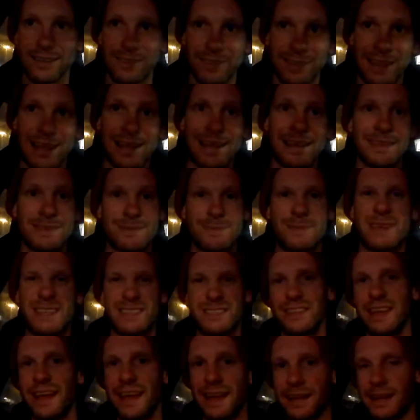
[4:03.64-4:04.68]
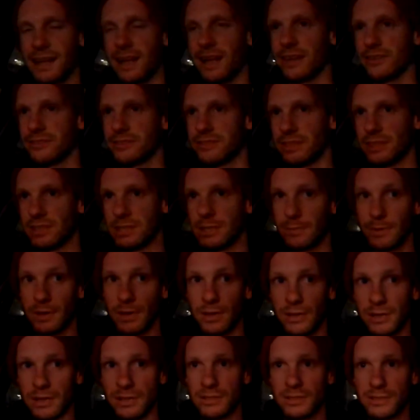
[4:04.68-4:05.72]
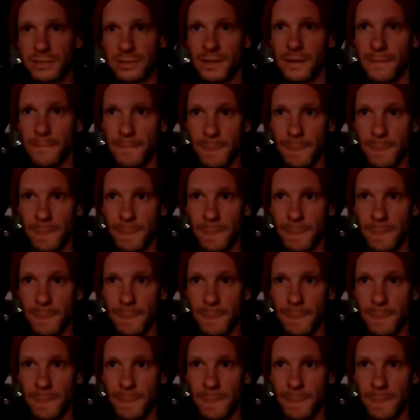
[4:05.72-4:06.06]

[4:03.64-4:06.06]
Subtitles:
that is being sarcastic, to be honest.